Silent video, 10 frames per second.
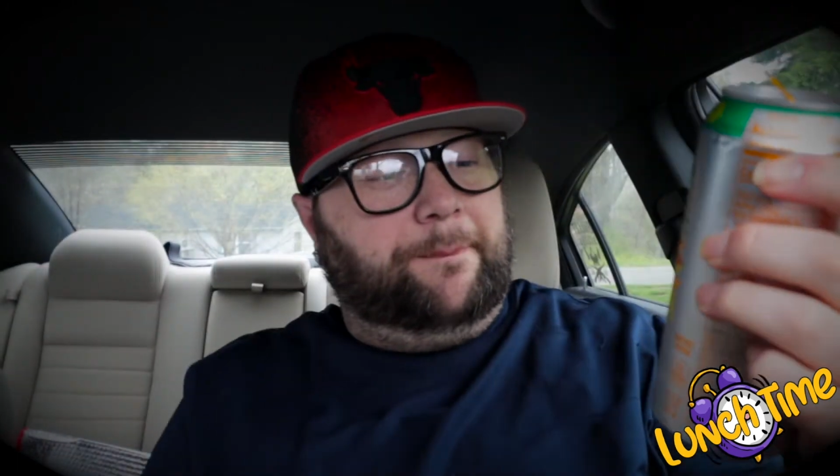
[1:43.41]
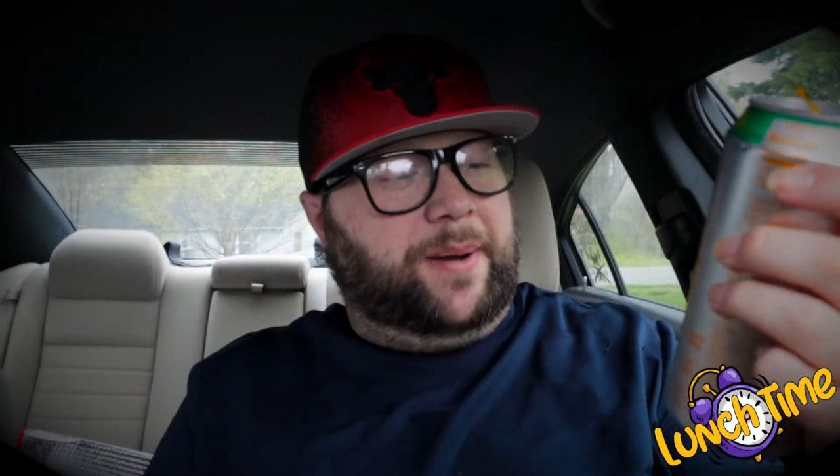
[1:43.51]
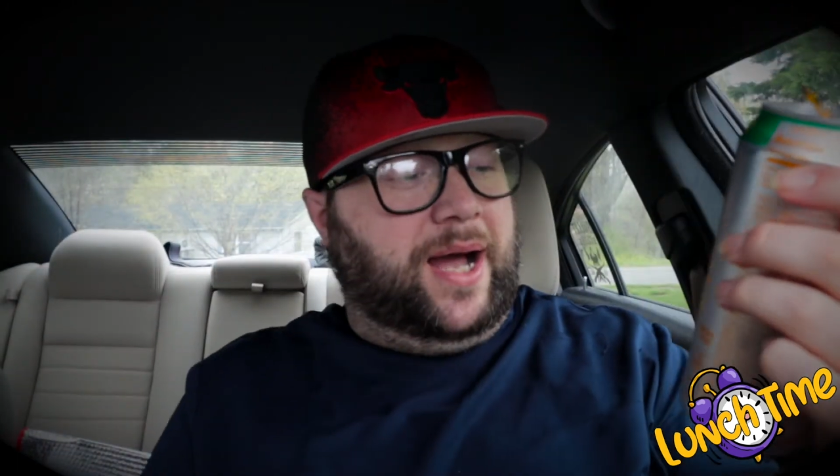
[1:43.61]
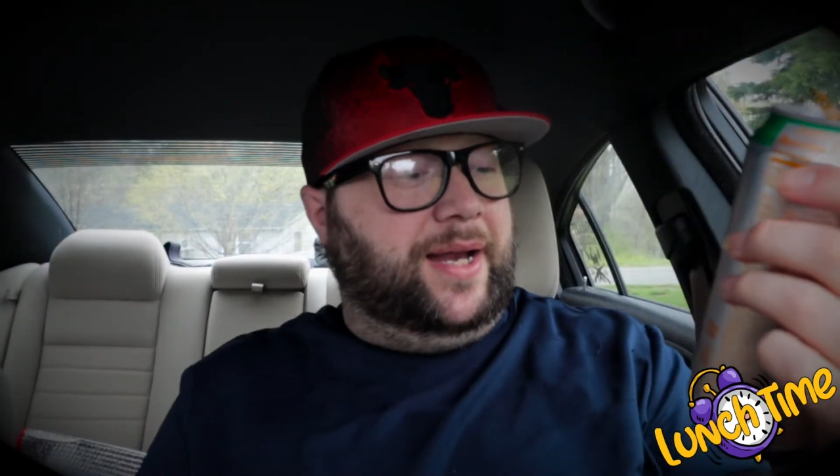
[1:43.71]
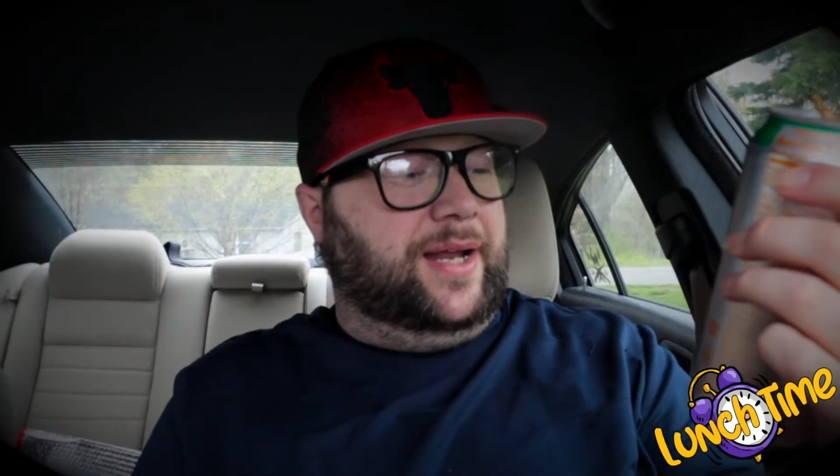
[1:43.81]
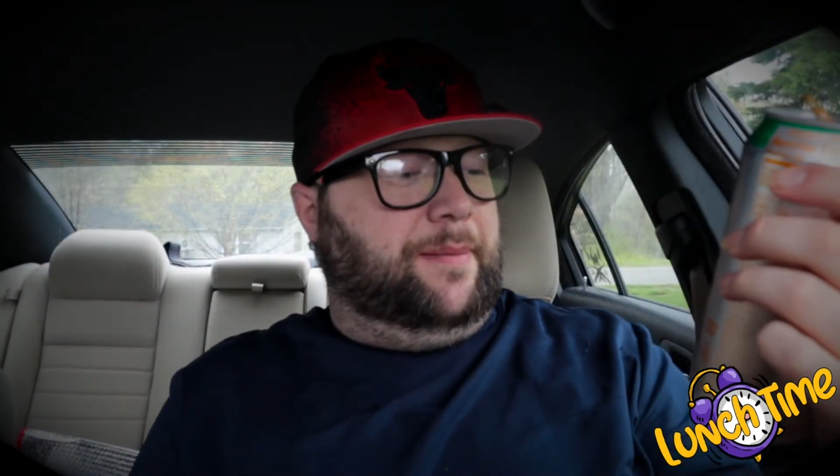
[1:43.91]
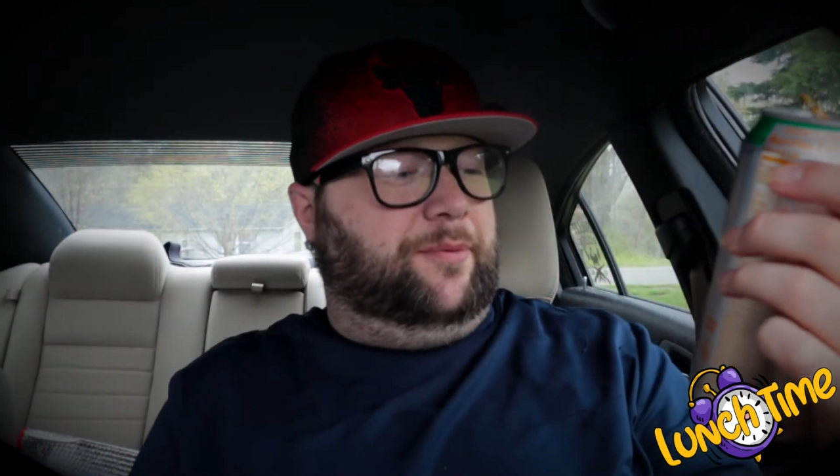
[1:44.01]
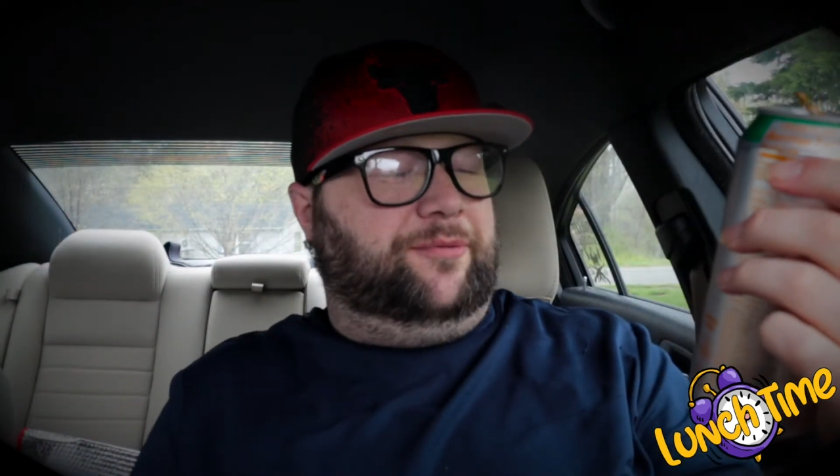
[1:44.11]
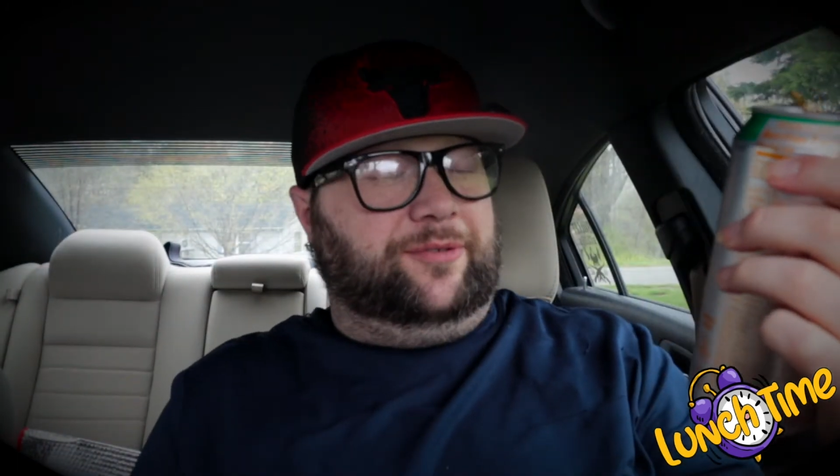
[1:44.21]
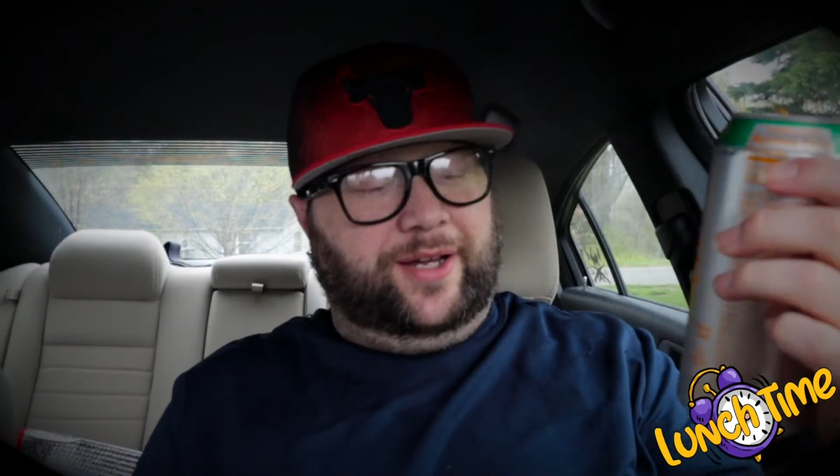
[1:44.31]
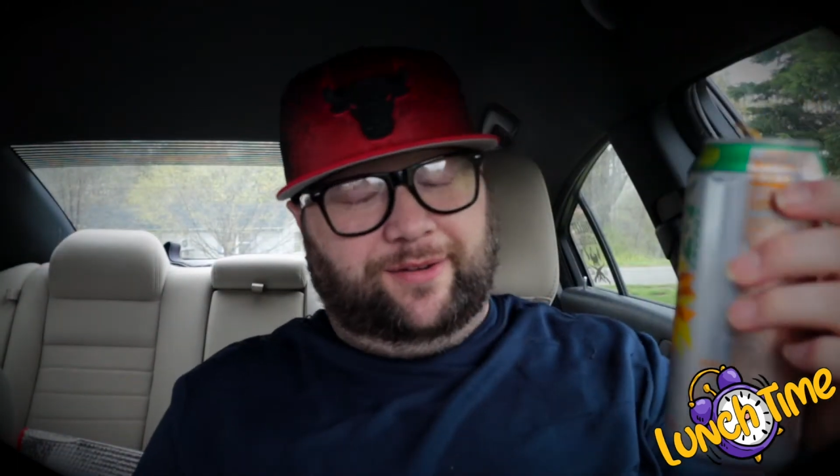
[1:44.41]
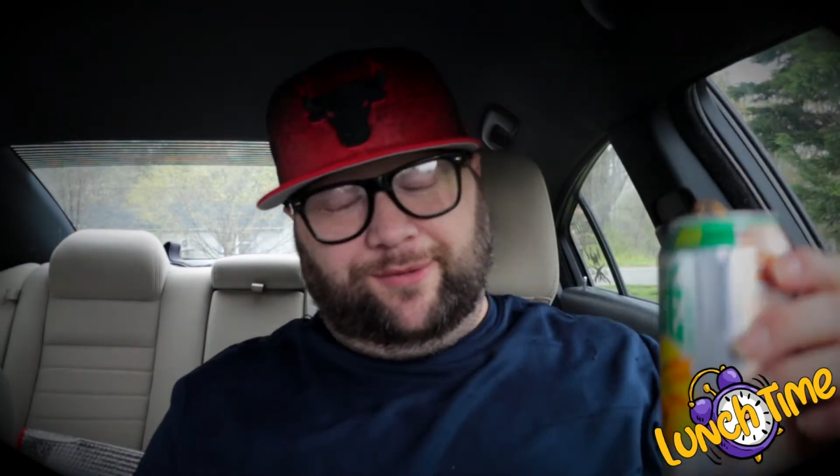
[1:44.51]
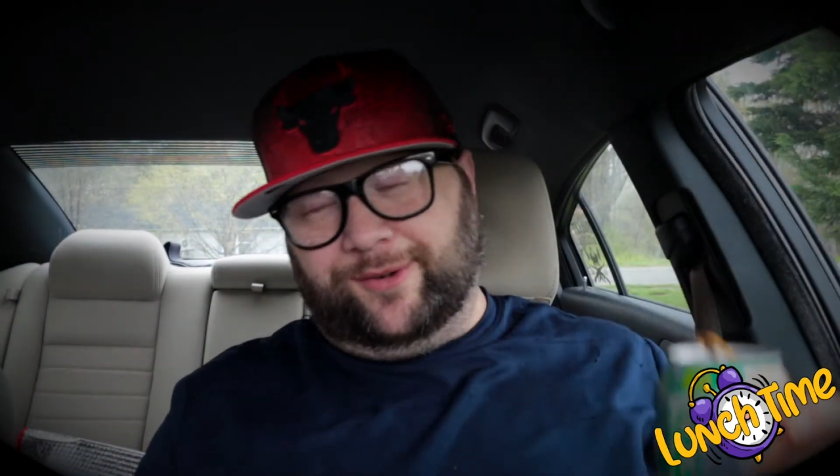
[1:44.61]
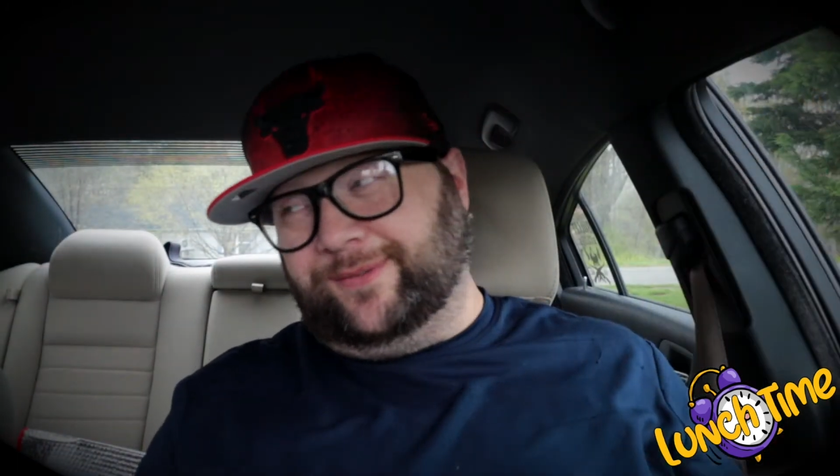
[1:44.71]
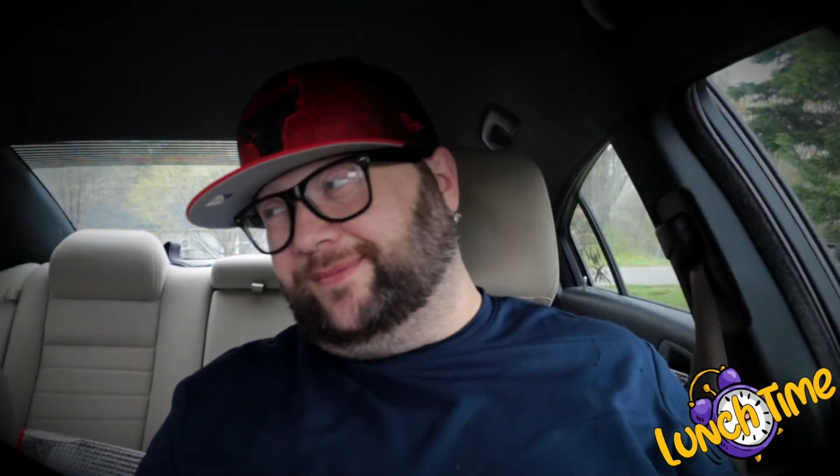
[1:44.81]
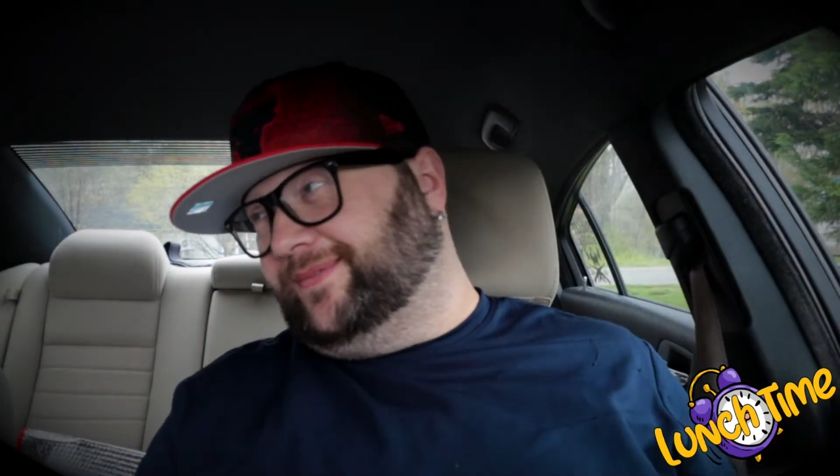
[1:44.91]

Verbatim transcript: pineapple flavor.